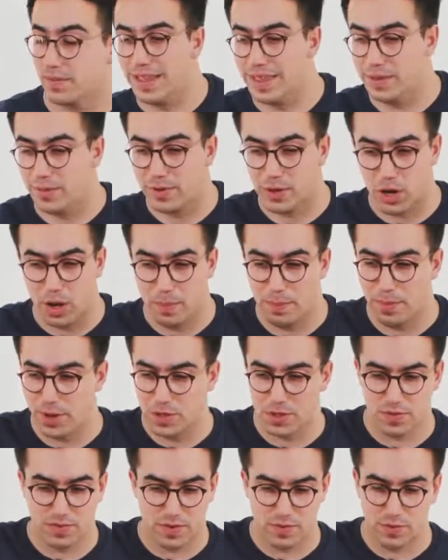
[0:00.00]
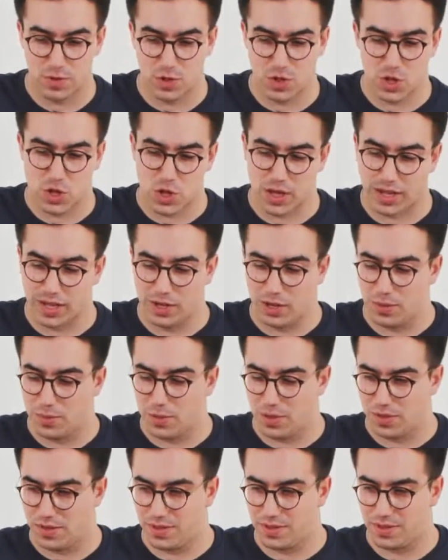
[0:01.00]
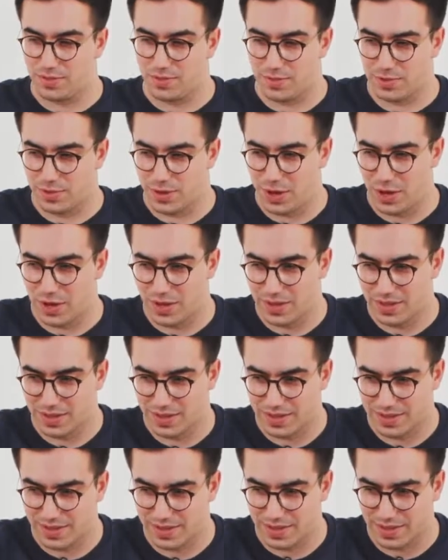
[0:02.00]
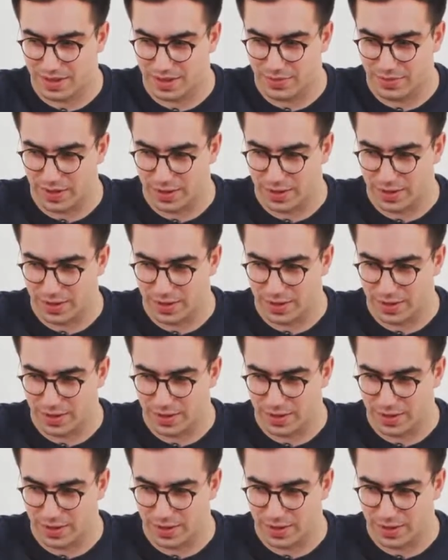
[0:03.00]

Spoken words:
Then we've got a bunch of different chicken options. We've got these kind of